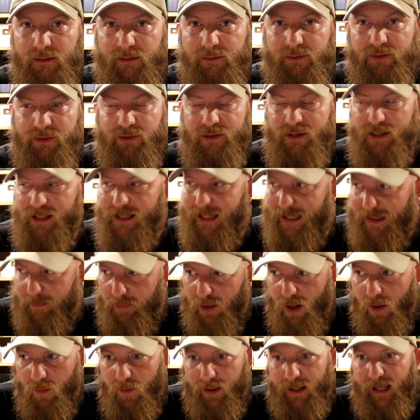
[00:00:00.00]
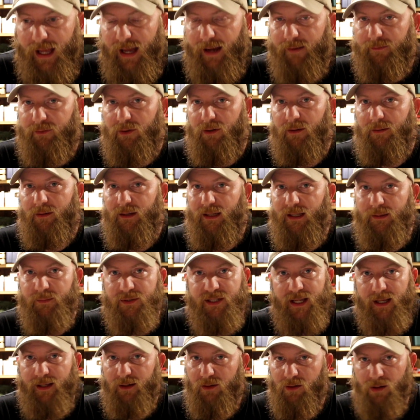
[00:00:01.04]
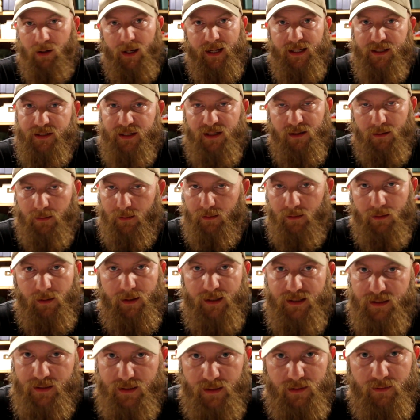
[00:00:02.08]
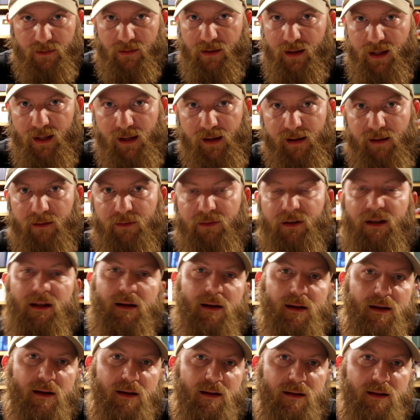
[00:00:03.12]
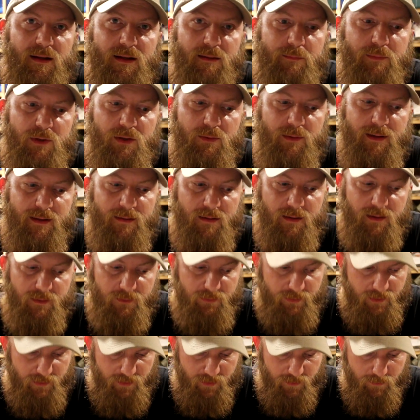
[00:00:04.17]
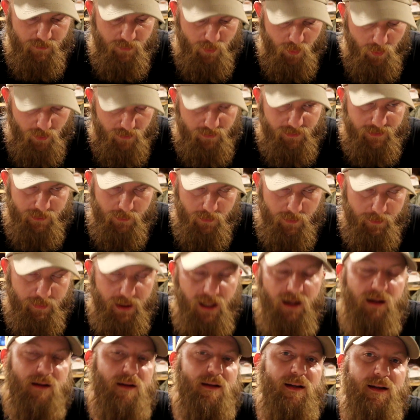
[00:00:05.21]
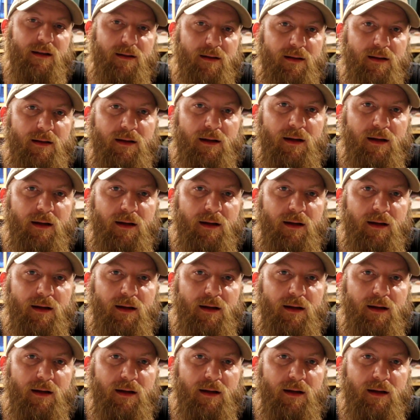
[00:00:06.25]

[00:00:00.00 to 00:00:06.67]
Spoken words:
Just keep going after. Keep saying crazier and crazier things. Keep doing things that are morally repugnant.